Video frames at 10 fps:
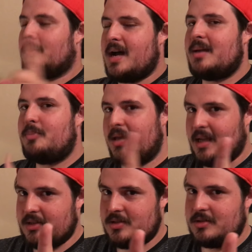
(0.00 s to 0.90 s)
my
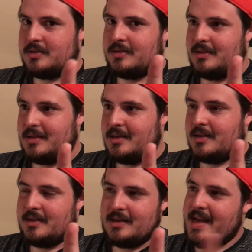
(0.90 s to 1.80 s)
pitch,
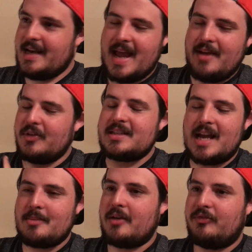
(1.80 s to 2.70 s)
and every
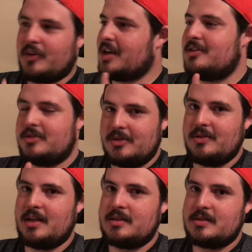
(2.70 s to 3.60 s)
time I fucking
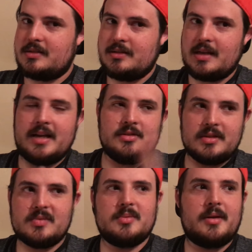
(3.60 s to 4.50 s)
do this, I do
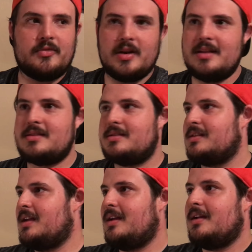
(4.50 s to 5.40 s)
this with my friends,
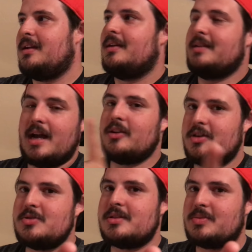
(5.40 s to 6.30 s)
now I'm
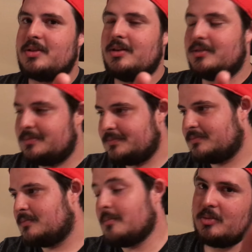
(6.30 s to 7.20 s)
going to do this with you,
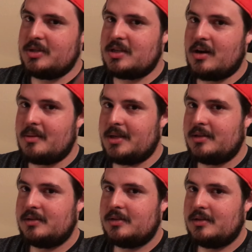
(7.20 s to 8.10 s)
the QBG
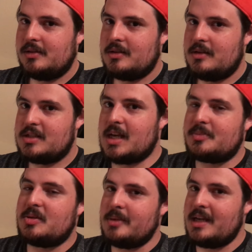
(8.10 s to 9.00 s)
Army.
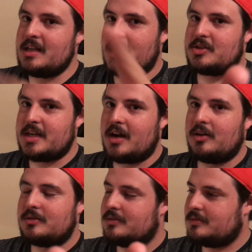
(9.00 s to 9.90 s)
Sub to me, not
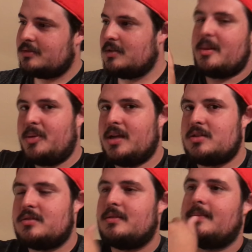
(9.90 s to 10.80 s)
Gerald. My
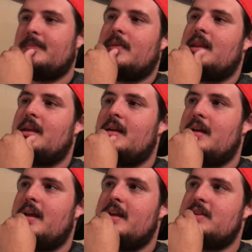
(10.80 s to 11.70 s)
pitch
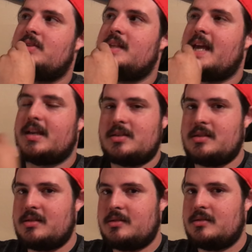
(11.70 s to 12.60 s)
is,
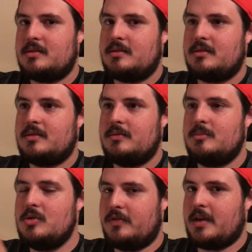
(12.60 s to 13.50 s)
next
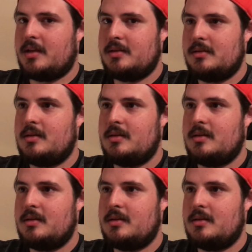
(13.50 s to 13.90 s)
movie,